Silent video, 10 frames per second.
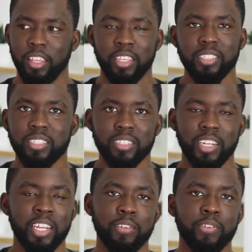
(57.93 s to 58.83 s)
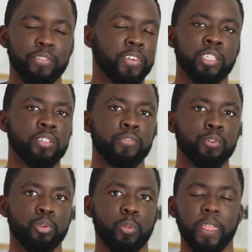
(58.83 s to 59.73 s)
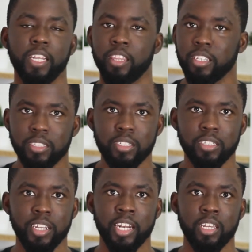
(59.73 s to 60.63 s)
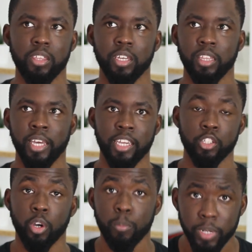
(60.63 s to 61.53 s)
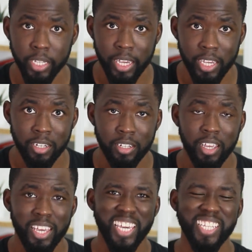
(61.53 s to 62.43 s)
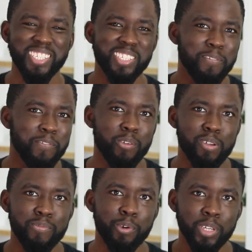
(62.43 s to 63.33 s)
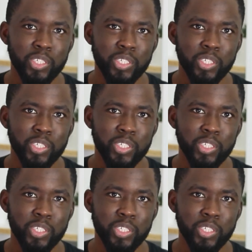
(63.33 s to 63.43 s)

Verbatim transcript: This isn't anything fanciful. This isn't anything that is complicated. It is a very, very